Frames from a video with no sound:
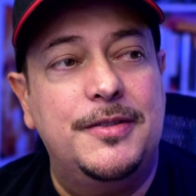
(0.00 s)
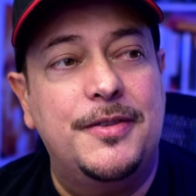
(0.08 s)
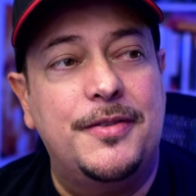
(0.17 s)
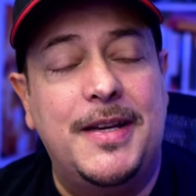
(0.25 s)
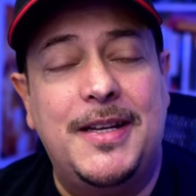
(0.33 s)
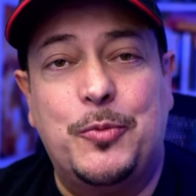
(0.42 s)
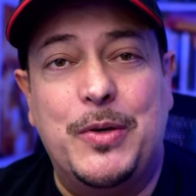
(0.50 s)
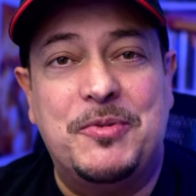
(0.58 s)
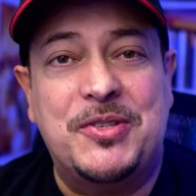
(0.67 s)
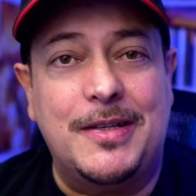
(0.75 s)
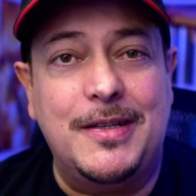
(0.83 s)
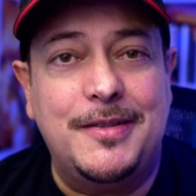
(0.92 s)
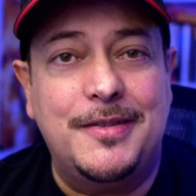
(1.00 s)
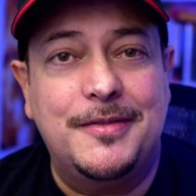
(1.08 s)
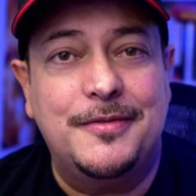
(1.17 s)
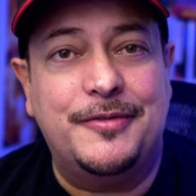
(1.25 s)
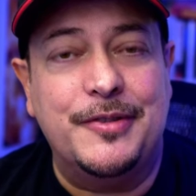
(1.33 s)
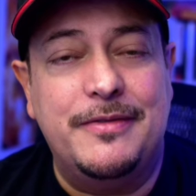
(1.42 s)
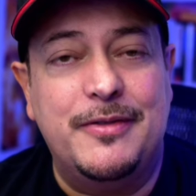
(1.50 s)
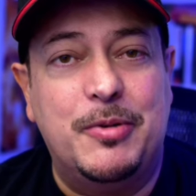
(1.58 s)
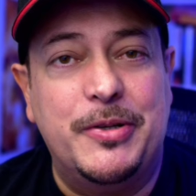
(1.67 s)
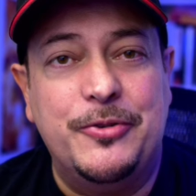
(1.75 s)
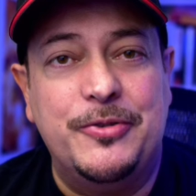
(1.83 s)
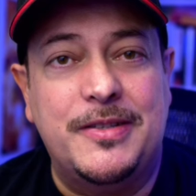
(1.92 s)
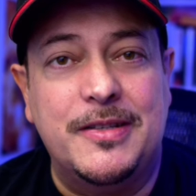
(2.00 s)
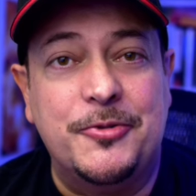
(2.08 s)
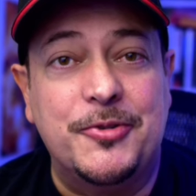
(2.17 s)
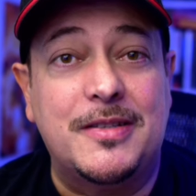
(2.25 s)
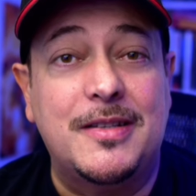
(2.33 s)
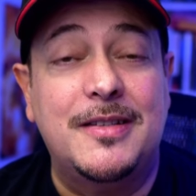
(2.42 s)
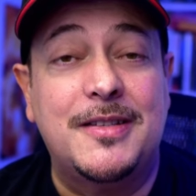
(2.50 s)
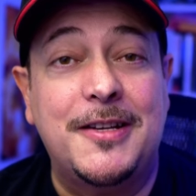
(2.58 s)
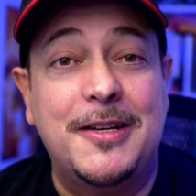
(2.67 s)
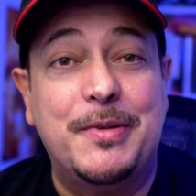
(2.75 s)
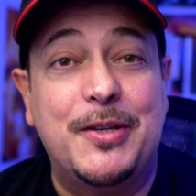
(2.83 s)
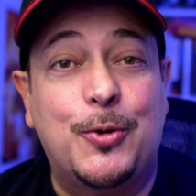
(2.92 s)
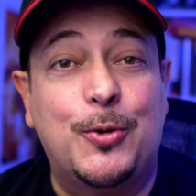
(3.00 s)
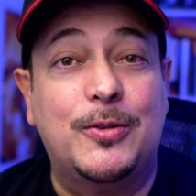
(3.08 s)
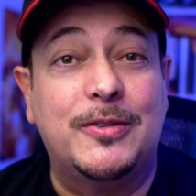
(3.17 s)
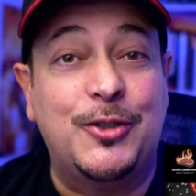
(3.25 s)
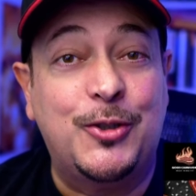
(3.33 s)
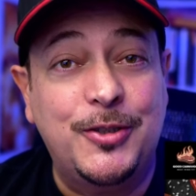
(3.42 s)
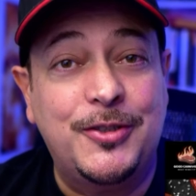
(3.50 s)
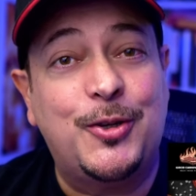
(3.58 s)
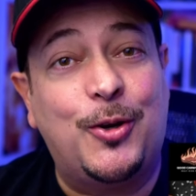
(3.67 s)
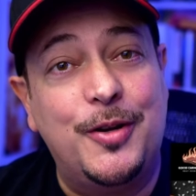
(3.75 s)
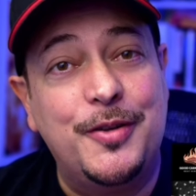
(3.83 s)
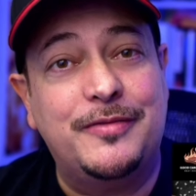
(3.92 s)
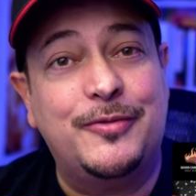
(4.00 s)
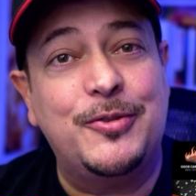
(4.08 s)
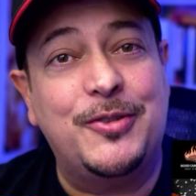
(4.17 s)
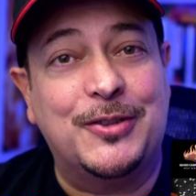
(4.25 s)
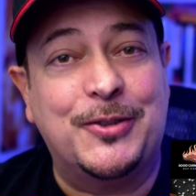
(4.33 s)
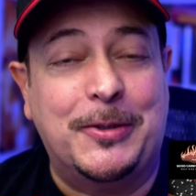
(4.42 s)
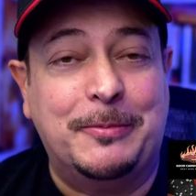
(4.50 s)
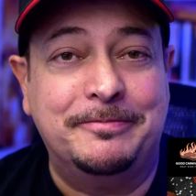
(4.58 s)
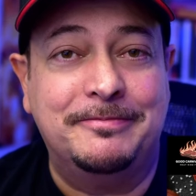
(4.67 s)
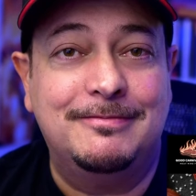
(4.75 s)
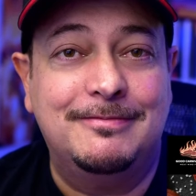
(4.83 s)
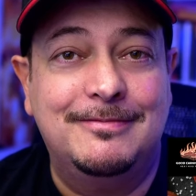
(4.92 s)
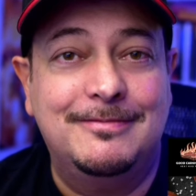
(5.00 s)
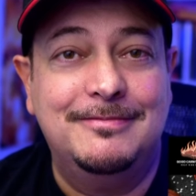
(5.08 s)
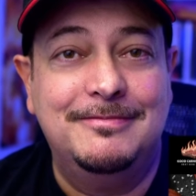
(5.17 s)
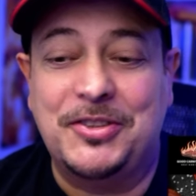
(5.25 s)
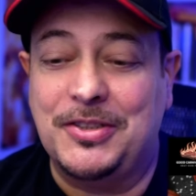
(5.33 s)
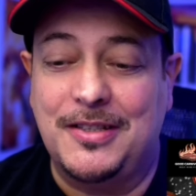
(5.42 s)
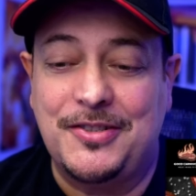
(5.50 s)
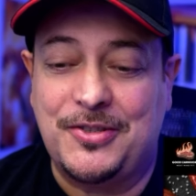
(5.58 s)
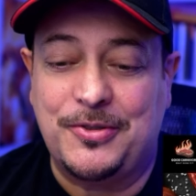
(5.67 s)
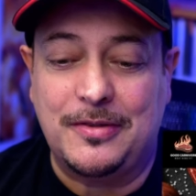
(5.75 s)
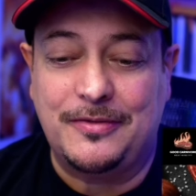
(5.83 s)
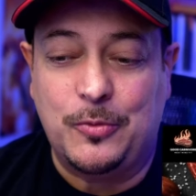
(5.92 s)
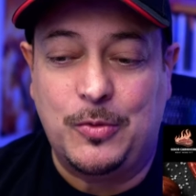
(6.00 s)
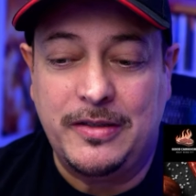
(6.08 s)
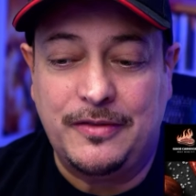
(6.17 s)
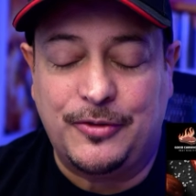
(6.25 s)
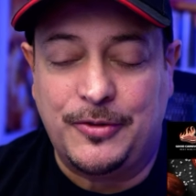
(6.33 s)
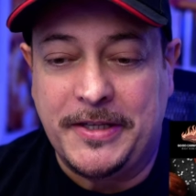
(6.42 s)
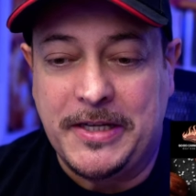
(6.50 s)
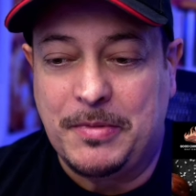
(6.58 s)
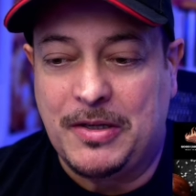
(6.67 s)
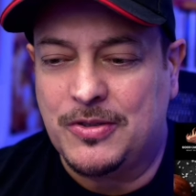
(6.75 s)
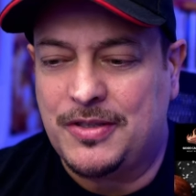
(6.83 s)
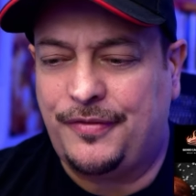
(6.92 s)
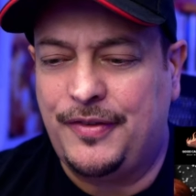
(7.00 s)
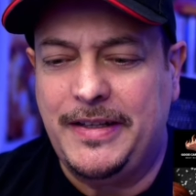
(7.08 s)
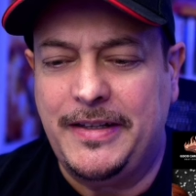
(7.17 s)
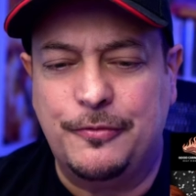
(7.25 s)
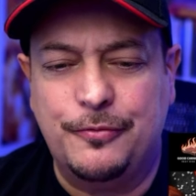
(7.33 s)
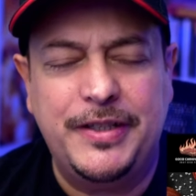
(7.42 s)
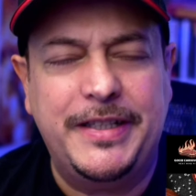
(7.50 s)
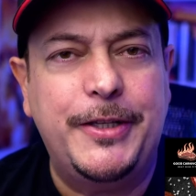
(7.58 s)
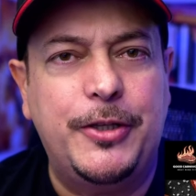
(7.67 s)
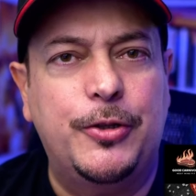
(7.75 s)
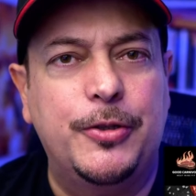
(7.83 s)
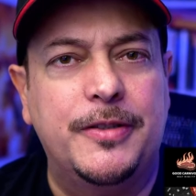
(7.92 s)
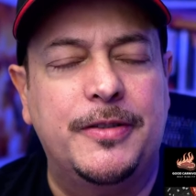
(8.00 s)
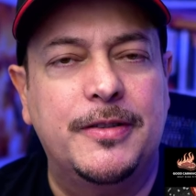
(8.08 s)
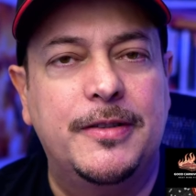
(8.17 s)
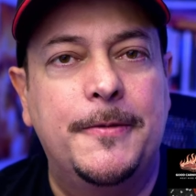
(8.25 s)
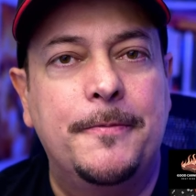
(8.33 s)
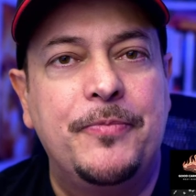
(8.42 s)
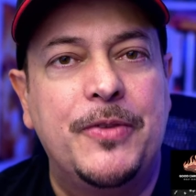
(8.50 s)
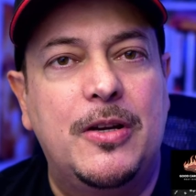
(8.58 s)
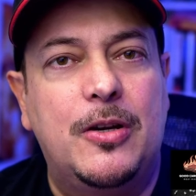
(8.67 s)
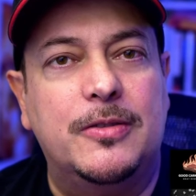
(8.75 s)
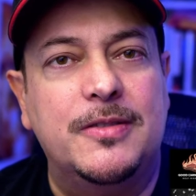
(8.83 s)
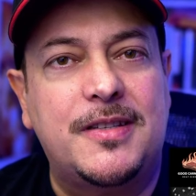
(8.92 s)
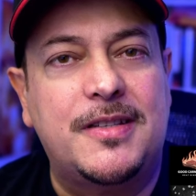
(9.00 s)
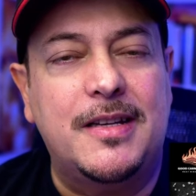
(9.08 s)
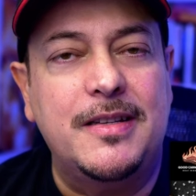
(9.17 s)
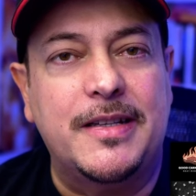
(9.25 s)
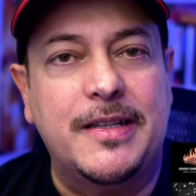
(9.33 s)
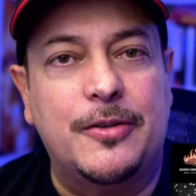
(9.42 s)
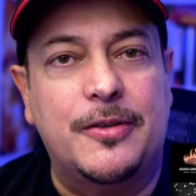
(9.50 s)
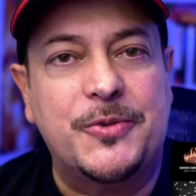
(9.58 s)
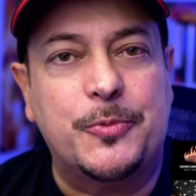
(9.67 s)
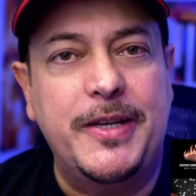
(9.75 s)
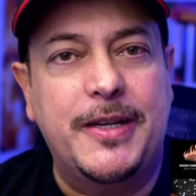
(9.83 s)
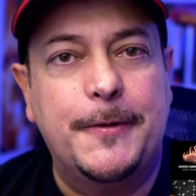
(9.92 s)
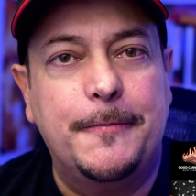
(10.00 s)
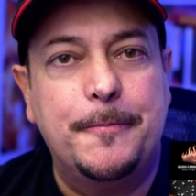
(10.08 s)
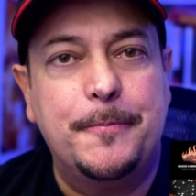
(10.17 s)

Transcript: that website, for everybody who's interested, is going to be called goodcarnivore.com. So I just thought of a wonderful name. I was feeling really good on Sunday last week.